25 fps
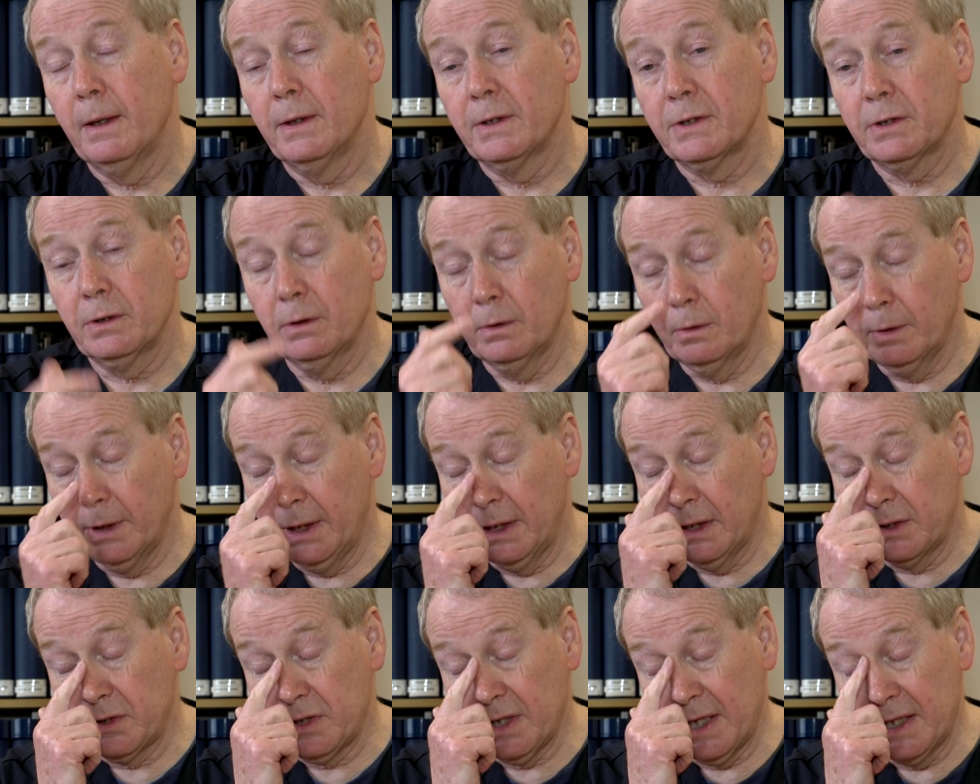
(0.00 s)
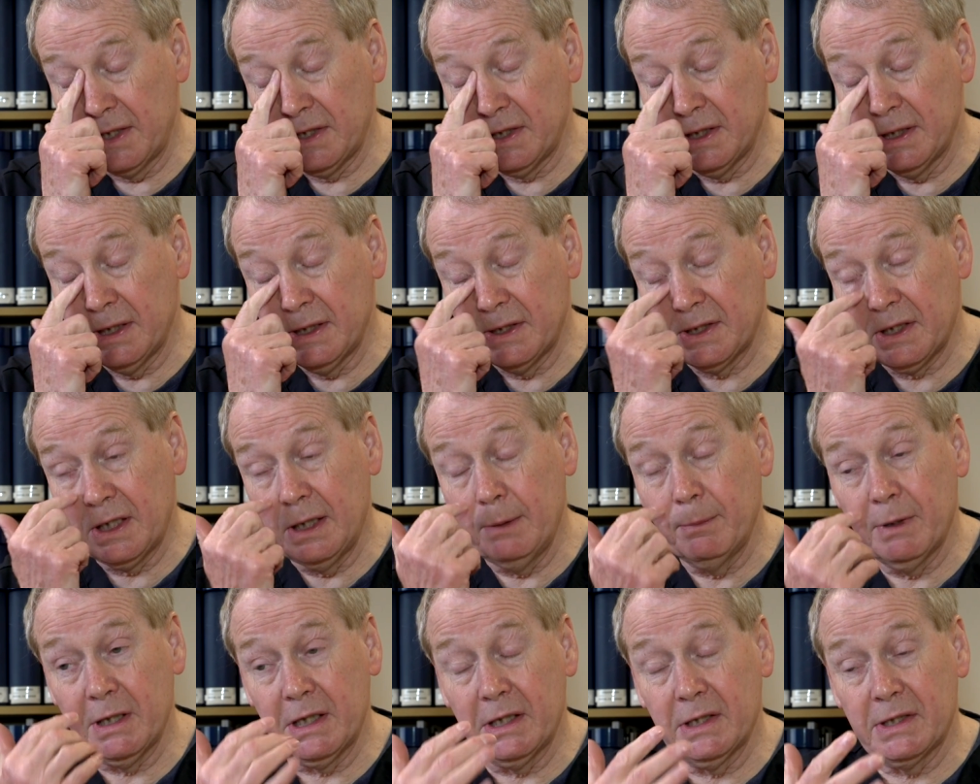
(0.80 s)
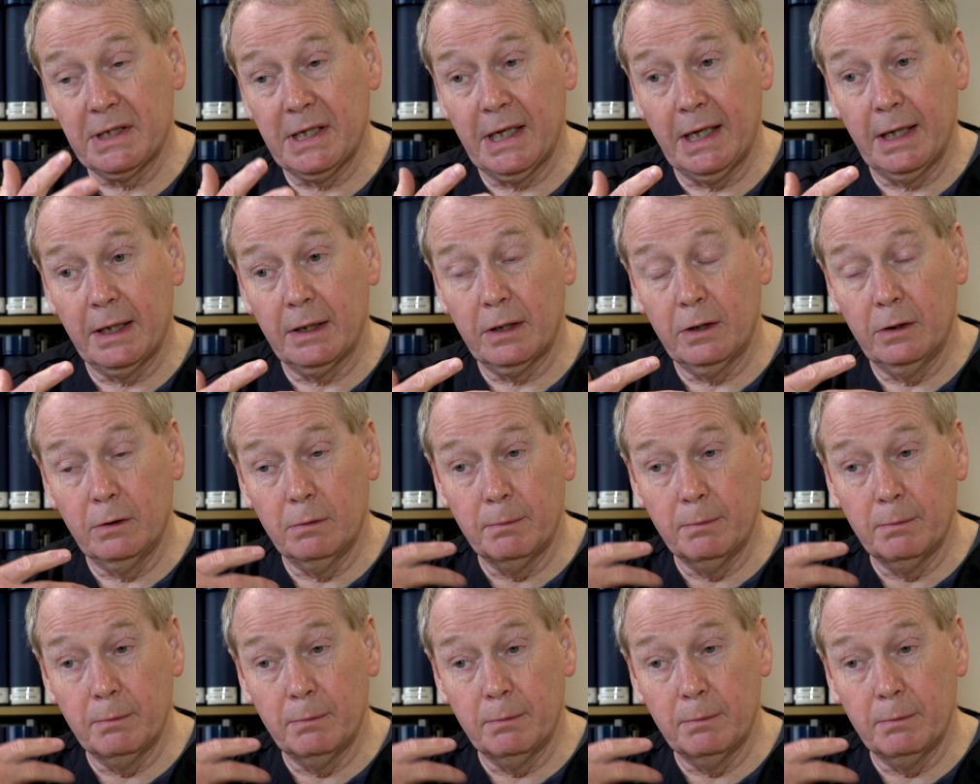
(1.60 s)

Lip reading: So in a transient ischemic attack,